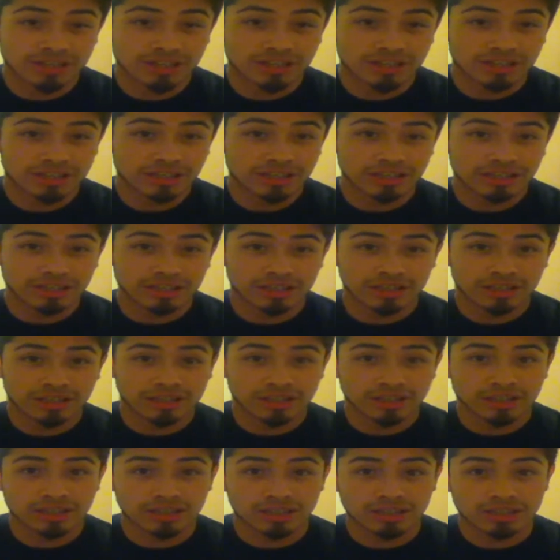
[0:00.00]

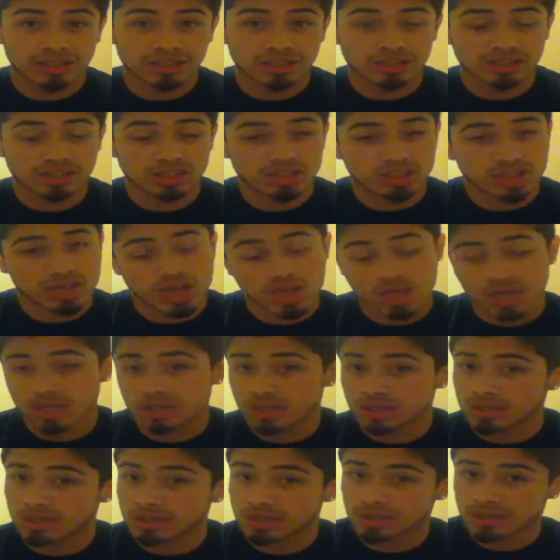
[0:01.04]
And
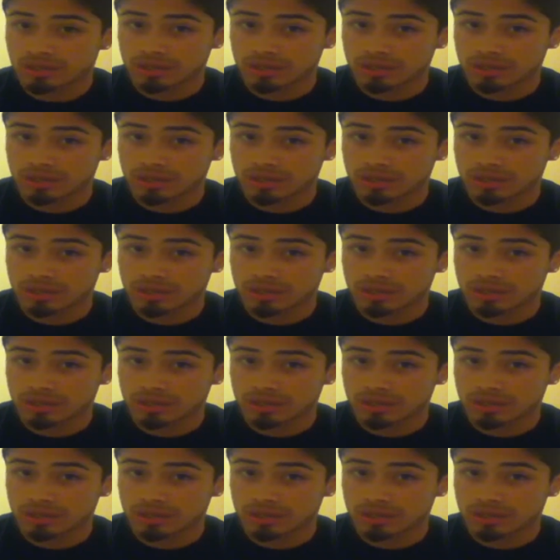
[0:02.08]
yeah.